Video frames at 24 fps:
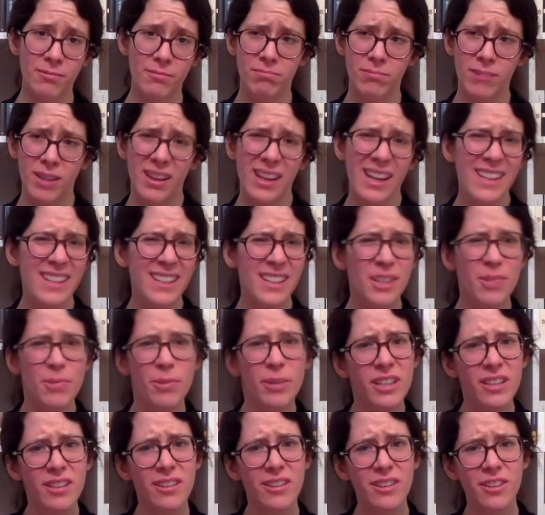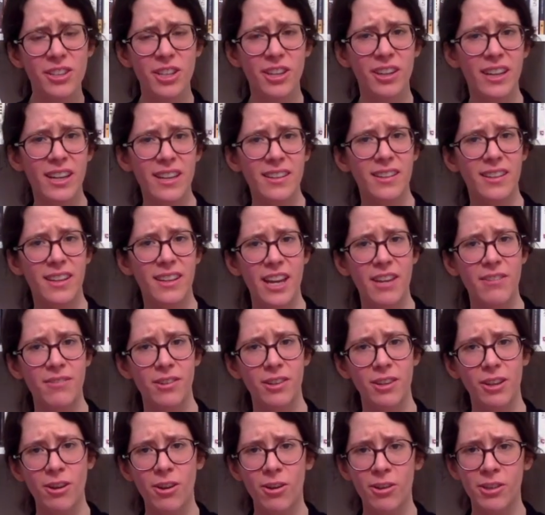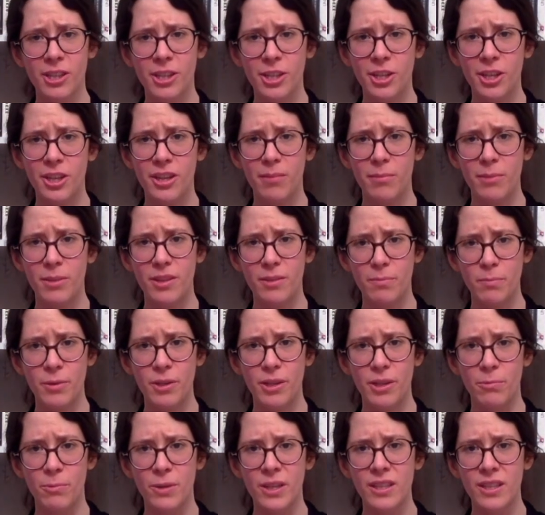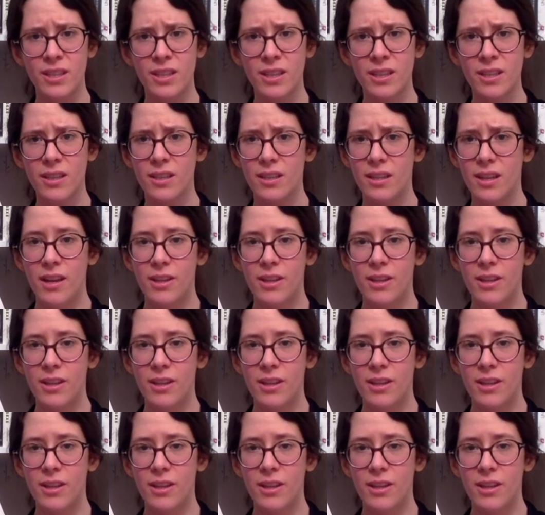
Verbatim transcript: the latest research, I guess, in avian cognition. I mean, it's pretty recent.